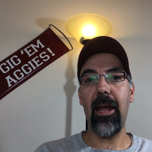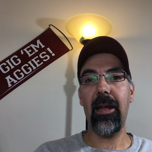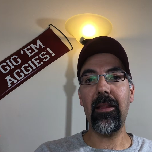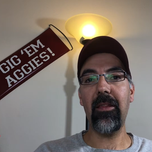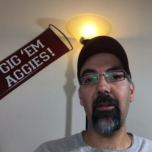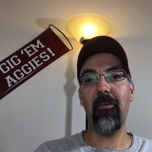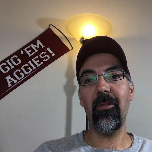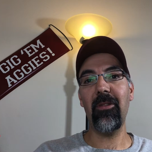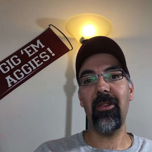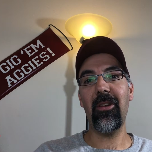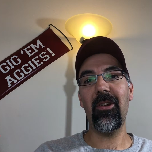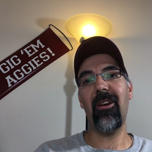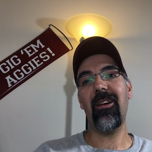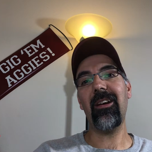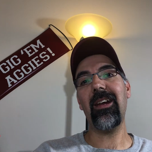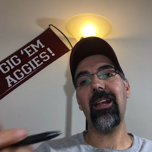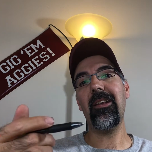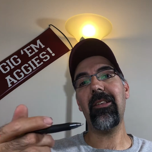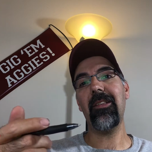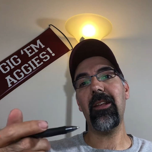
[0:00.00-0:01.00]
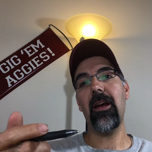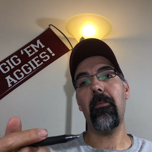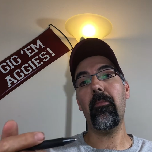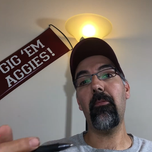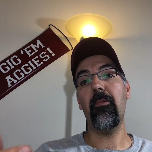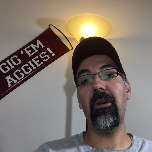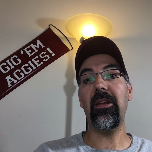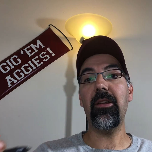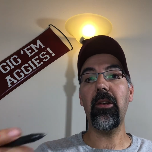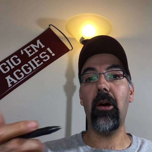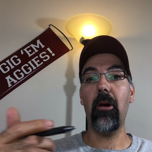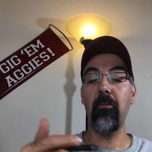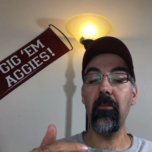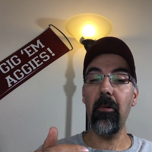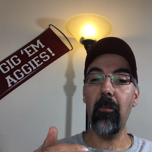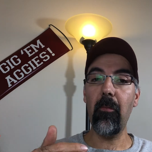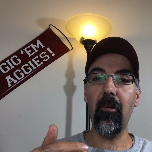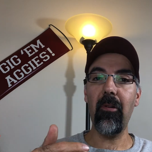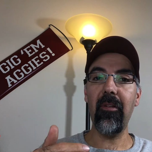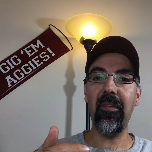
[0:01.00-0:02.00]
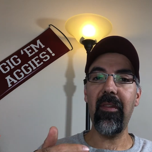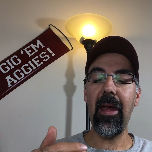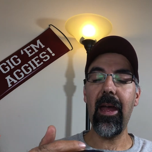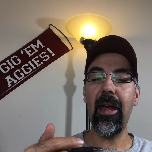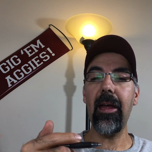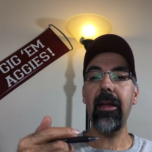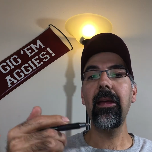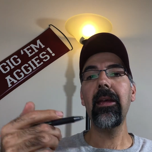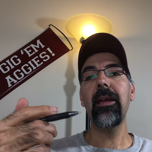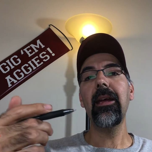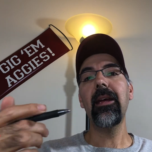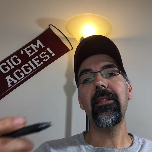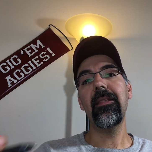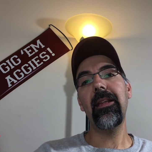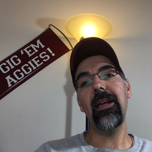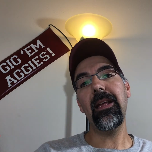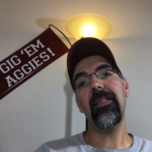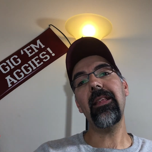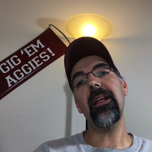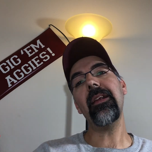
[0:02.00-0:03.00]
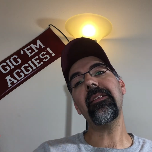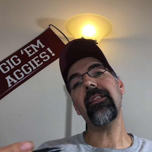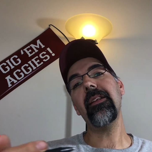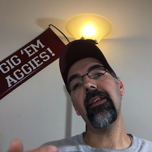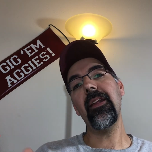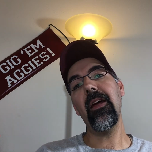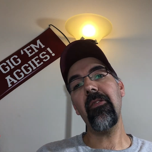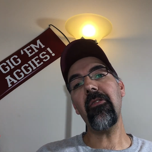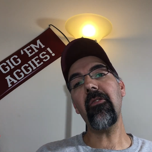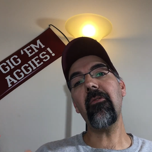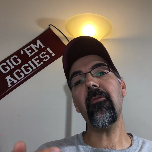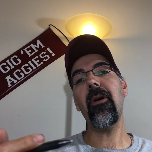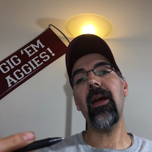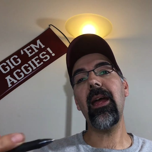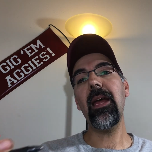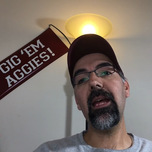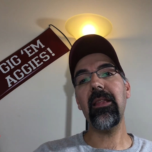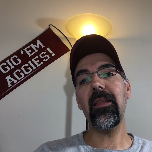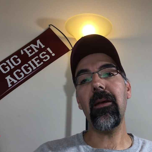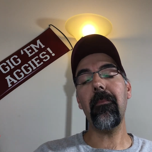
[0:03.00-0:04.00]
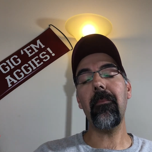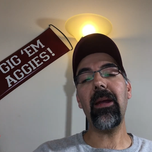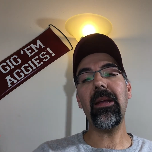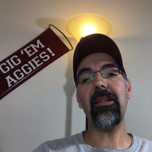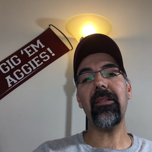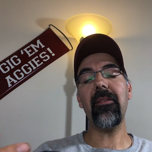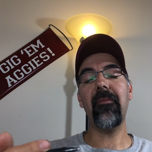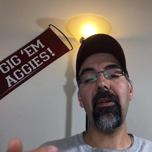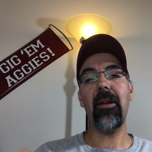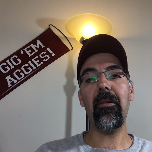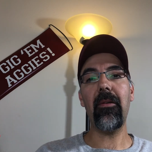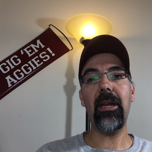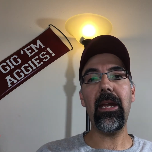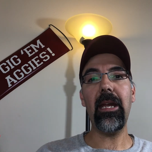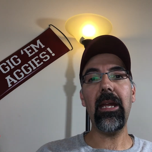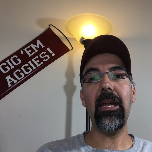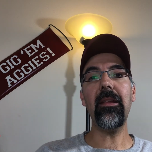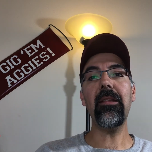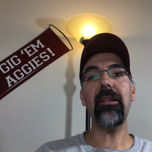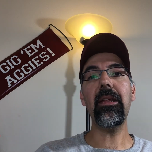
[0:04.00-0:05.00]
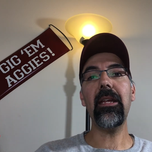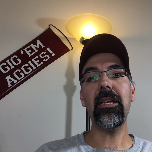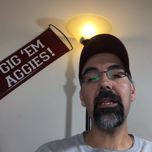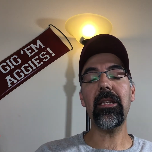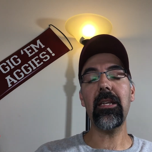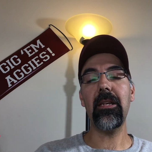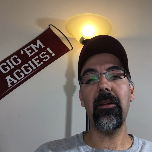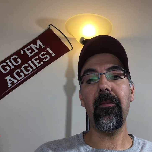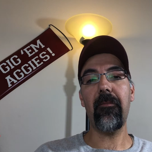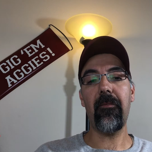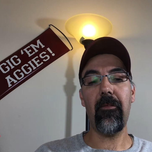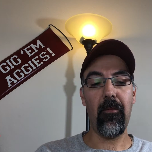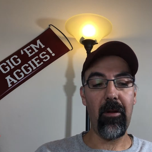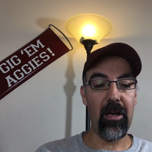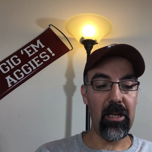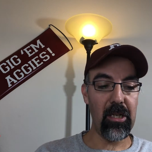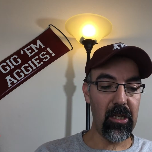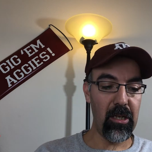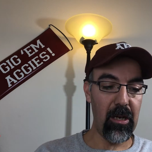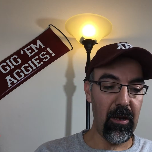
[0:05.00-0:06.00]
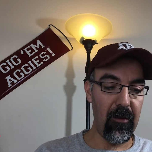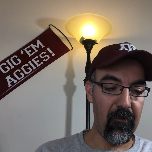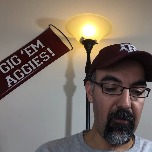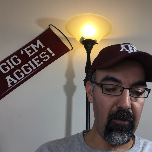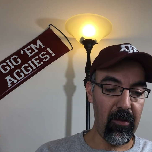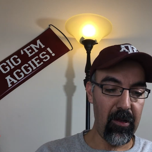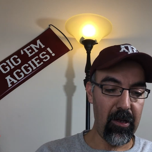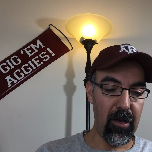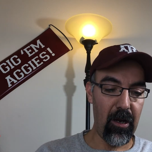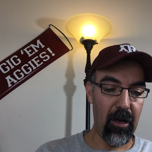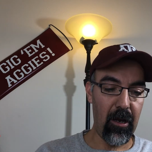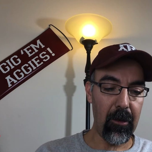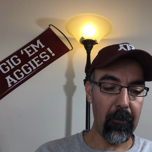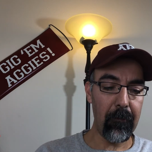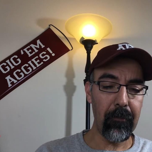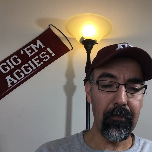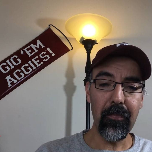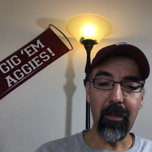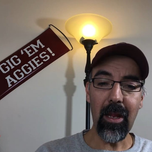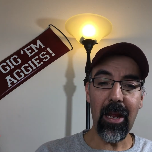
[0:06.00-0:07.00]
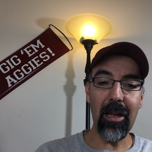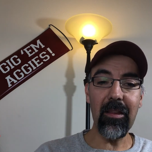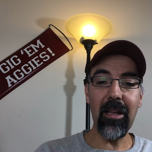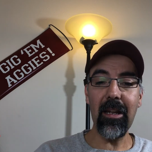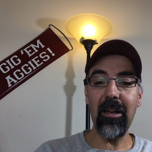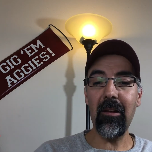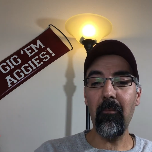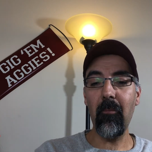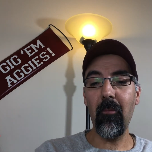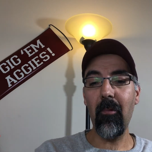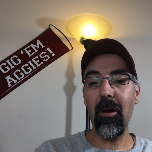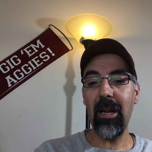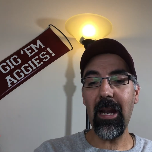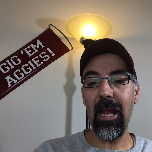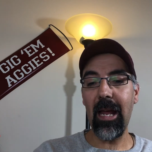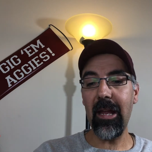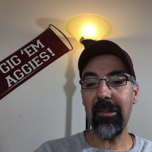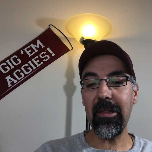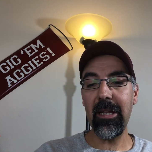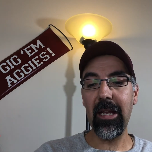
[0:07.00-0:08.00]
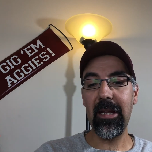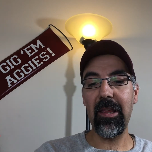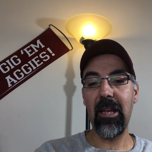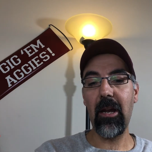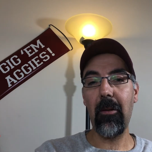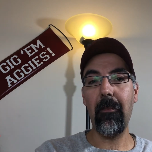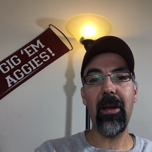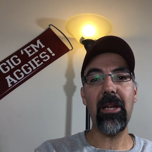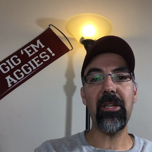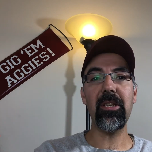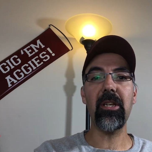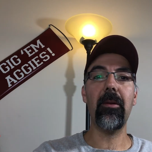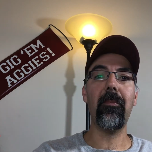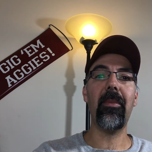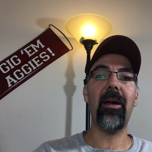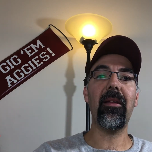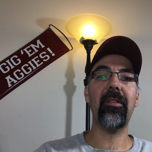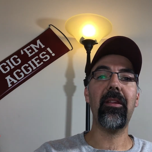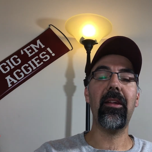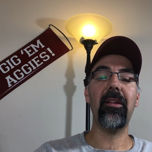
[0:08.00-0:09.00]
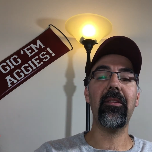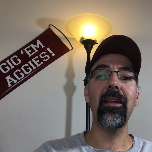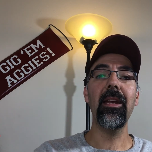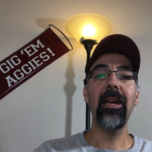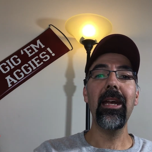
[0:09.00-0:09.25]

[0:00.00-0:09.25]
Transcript: and then when the dog gets up, we don't reward that, then that's another way that makes it very easy to differentiate for the dog. And then one last thing that I'll mention about this